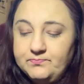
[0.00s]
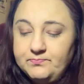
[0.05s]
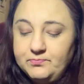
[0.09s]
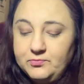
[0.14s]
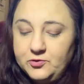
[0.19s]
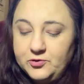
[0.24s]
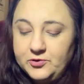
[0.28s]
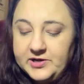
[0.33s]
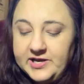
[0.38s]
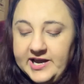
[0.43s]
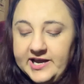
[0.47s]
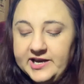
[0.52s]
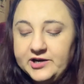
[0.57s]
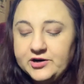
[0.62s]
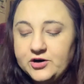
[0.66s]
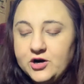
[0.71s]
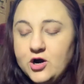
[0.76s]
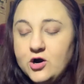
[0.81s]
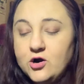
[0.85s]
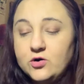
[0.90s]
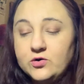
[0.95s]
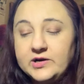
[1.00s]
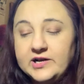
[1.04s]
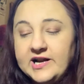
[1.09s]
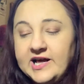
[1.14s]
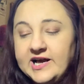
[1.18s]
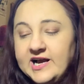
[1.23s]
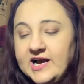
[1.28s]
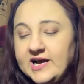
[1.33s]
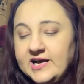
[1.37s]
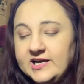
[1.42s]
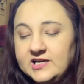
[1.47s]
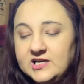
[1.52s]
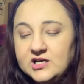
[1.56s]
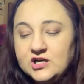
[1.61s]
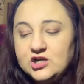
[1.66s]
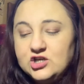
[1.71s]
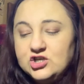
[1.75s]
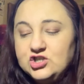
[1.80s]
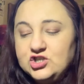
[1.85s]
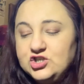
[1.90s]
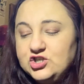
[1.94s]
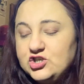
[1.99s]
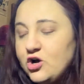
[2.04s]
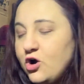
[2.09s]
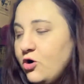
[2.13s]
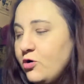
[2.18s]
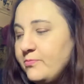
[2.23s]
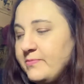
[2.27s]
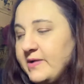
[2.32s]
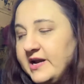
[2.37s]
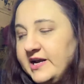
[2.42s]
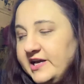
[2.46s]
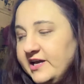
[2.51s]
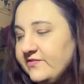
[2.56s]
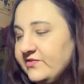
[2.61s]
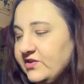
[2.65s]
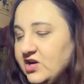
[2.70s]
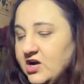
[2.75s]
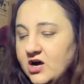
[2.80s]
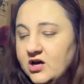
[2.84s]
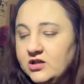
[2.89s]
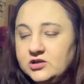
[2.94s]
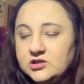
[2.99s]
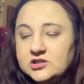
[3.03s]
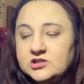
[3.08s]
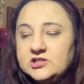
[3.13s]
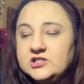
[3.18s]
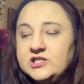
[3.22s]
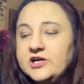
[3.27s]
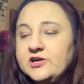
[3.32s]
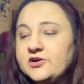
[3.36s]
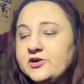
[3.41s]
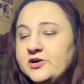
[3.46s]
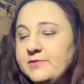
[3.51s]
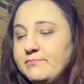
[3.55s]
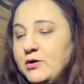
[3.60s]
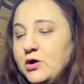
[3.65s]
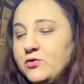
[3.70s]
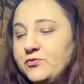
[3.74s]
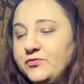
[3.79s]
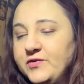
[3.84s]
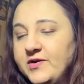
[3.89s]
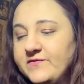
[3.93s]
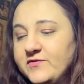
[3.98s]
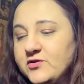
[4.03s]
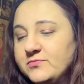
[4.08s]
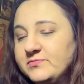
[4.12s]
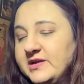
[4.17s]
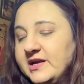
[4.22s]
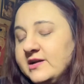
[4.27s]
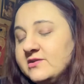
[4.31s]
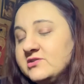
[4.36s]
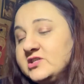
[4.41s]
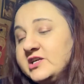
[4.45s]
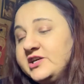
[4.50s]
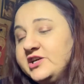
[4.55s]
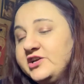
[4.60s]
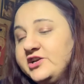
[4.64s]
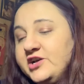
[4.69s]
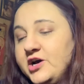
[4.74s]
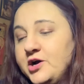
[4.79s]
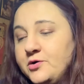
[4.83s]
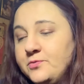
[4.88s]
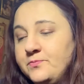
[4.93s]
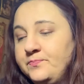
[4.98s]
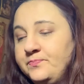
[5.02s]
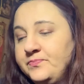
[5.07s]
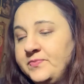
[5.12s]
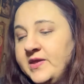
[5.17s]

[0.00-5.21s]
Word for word: create your own, and I got so many of the colors that are in both of them that I was like, you know,